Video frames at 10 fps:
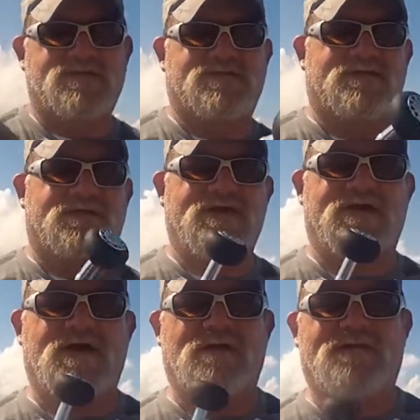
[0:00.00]
So there you
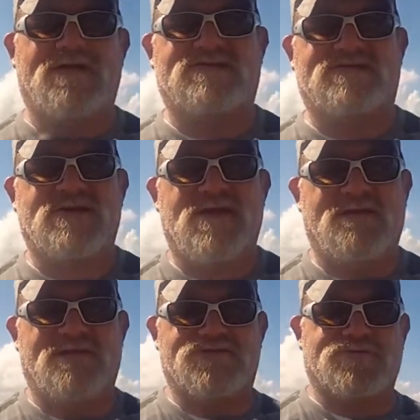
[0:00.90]
go. That's
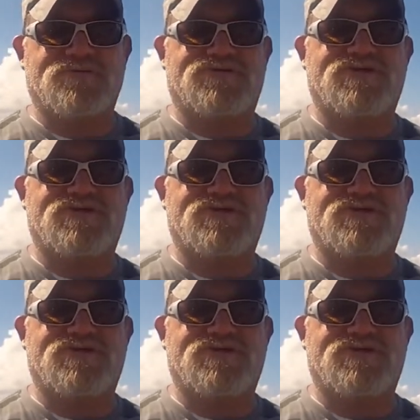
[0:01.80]
the true